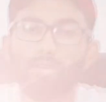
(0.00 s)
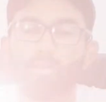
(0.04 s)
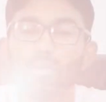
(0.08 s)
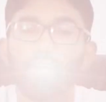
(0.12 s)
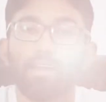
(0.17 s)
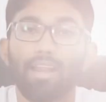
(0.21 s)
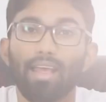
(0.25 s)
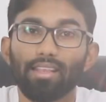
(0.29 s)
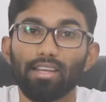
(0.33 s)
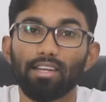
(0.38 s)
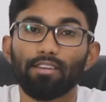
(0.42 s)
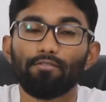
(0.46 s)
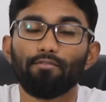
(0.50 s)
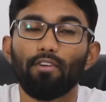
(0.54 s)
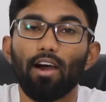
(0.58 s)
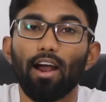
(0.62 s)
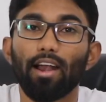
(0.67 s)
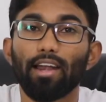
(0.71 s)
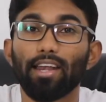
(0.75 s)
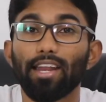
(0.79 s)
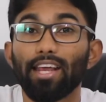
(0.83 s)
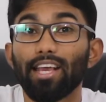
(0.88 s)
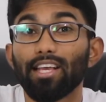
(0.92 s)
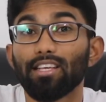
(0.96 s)
Another
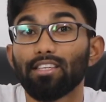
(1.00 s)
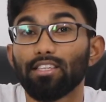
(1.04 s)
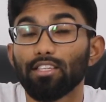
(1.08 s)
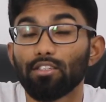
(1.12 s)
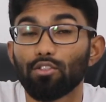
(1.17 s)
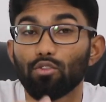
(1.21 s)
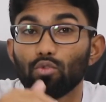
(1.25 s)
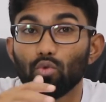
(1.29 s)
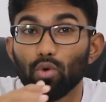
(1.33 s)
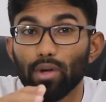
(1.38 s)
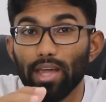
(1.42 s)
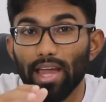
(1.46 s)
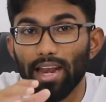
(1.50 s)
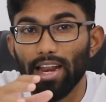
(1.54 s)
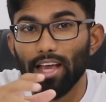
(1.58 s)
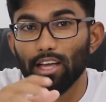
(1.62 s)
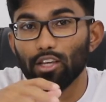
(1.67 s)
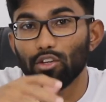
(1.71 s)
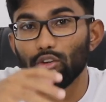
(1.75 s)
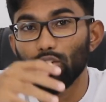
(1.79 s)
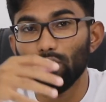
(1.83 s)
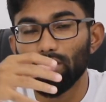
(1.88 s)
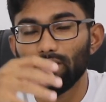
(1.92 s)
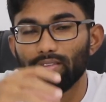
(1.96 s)
advantage is you can
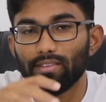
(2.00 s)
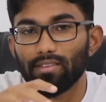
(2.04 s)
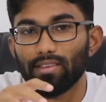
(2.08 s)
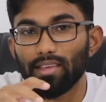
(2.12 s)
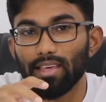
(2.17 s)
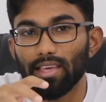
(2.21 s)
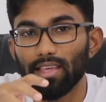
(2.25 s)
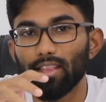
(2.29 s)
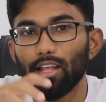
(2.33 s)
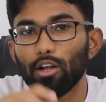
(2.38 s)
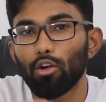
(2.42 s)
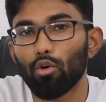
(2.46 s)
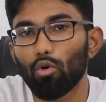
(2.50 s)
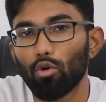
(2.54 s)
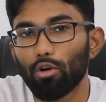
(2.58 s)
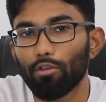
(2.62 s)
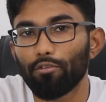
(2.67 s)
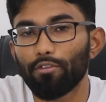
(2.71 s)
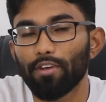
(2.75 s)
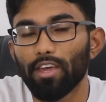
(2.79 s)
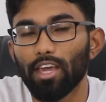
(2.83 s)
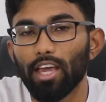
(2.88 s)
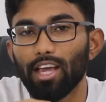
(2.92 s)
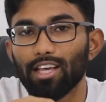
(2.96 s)
actually see the
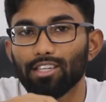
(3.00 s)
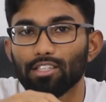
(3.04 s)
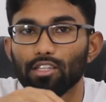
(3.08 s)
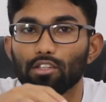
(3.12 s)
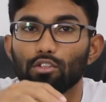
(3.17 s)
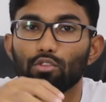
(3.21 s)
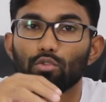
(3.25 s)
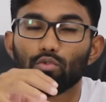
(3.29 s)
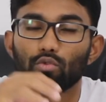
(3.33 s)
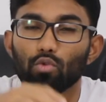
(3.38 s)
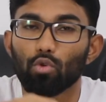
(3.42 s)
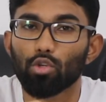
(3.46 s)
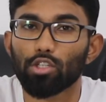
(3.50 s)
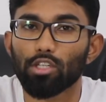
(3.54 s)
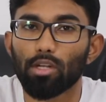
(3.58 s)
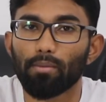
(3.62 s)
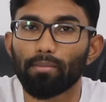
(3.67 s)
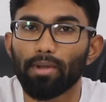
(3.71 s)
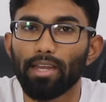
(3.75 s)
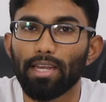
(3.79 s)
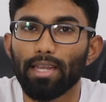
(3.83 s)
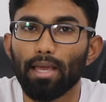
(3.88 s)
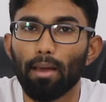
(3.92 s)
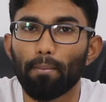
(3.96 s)
notifications to social
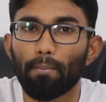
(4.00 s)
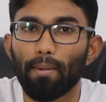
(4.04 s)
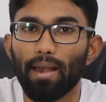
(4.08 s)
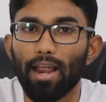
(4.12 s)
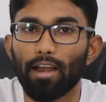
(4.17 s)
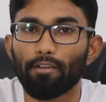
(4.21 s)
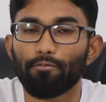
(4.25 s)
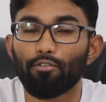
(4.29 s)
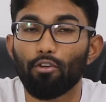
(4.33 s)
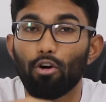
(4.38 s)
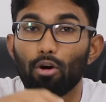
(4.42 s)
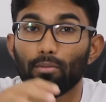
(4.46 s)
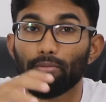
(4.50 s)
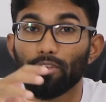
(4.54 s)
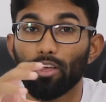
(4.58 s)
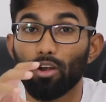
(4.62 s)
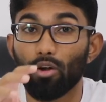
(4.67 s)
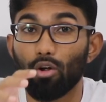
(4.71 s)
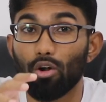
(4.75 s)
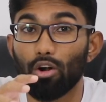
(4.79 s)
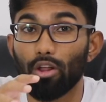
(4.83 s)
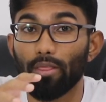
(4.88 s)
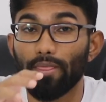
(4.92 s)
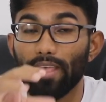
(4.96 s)
media platforms
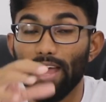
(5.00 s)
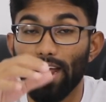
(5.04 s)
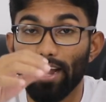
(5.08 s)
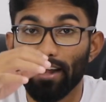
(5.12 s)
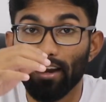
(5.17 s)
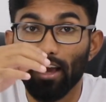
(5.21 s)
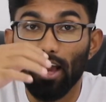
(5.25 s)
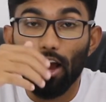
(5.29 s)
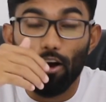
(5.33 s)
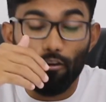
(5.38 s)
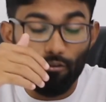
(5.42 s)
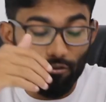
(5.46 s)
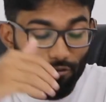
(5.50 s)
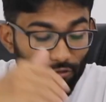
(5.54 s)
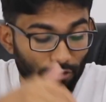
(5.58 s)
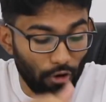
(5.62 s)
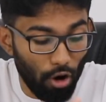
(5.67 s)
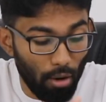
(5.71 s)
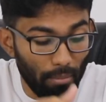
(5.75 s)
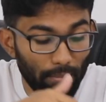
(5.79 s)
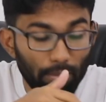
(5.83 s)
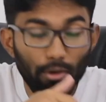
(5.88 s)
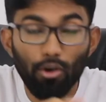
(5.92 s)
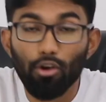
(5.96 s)
and all of that
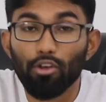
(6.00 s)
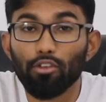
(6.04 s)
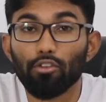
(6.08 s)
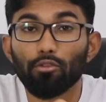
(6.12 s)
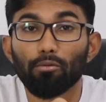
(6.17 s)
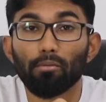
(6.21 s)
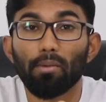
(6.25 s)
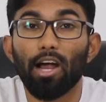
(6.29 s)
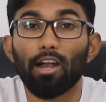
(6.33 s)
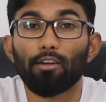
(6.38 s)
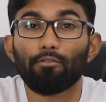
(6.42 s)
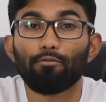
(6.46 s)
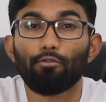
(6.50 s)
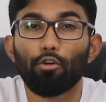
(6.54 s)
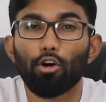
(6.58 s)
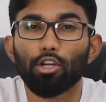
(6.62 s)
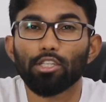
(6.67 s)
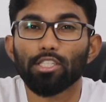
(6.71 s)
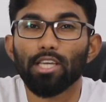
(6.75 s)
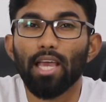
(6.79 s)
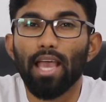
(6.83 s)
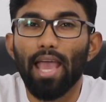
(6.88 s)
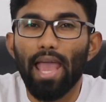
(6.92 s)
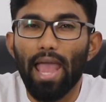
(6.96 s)
from your
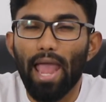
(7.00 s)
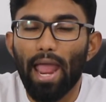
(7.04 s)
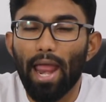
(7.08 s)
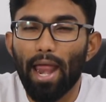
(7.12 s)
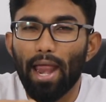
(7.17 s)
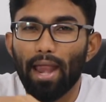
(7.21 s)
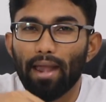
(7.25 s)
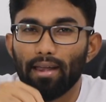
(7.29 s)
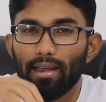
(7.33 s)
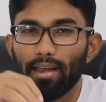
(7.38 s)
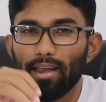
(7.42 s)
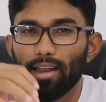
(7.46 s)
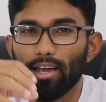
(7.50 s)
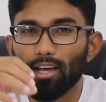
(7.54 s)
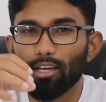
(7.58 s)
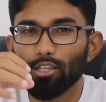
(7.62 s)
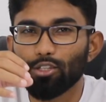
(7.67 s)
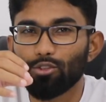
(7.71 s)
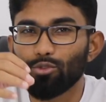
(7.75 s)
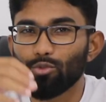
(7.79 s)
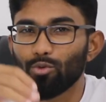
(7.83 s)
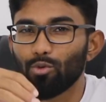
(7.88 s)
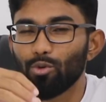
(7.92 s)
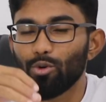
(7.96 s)
smartwatch, and
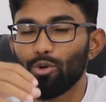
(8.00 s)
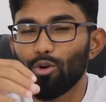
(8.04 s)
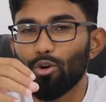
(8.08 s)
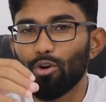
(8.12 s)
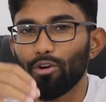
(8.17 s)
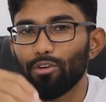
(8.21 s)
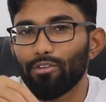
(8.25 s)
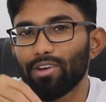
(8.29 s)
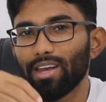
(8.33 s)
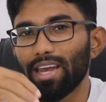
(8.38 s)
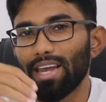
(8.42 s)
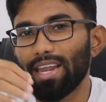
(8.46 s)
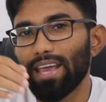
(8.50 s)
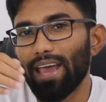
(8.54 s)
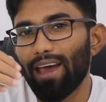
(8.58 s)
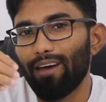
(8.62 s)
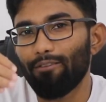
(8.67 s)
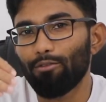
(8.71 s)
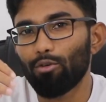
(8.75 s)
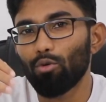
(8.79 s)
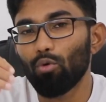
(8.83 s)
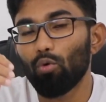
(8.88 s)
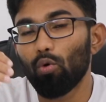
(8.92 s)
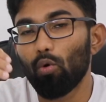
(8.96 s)
you don't really
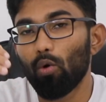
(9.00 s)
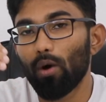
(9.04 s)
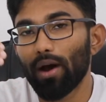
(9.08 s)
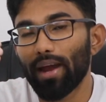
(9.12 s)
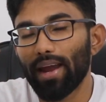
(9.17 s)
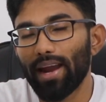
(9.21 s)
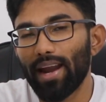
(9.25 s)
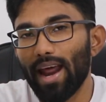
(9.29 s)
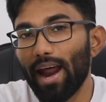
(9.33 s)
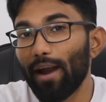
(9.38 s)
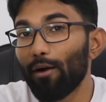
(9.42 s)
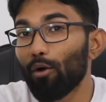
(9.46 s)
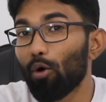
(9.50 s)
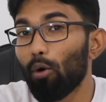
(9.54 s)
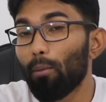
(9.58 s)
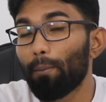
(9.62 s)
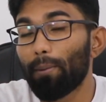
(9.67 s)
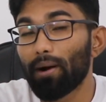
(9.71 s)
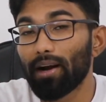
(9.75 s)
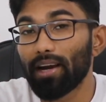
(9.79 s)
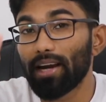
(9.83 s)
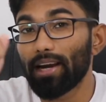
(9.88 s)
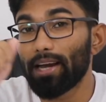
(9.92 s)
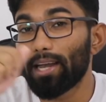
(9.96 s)
have to go ahead and
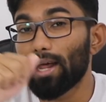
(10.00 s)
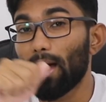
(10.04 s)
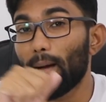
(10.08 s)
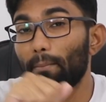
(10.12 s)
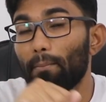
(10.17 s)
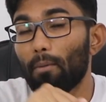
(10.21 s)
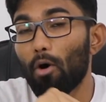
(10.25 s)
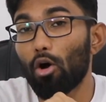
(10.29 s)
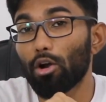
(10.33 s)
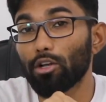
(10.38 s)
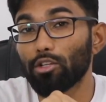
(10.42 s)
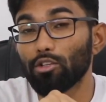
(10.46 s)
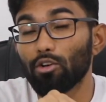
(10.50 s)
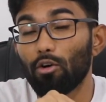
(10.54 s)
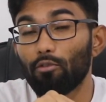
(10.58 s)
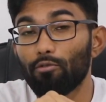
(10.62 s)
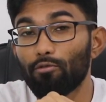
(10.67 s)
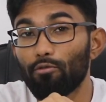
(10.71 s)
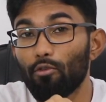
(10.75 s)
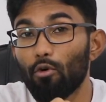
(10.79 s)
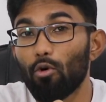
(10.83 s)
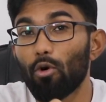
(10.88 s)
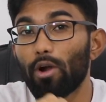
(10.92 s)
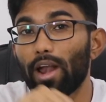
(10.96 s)
open it up on your
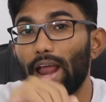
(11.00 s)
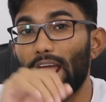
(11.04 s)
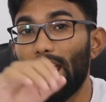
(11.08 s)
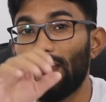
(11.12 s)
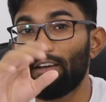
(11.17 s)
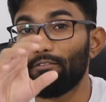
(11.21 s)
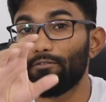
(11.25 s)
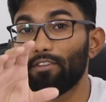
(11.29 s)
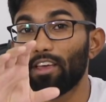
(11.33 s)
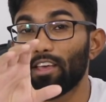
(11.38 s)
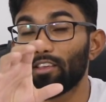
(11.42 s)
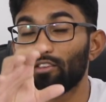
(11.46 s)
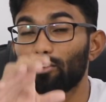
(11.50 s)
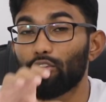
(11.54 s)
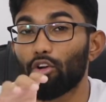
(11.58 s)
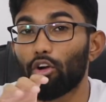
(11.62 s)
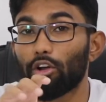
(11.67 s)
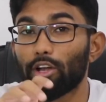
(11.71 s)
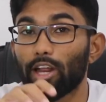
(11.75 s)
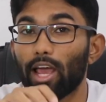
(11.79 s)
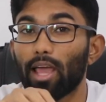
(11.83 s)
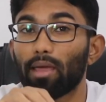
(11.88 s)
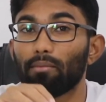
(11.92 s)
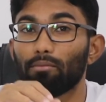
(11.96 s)
phone and waste your
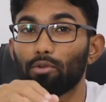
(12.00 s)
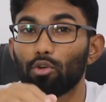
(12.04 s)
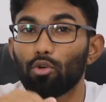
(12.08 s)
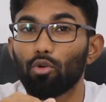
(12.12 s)
time.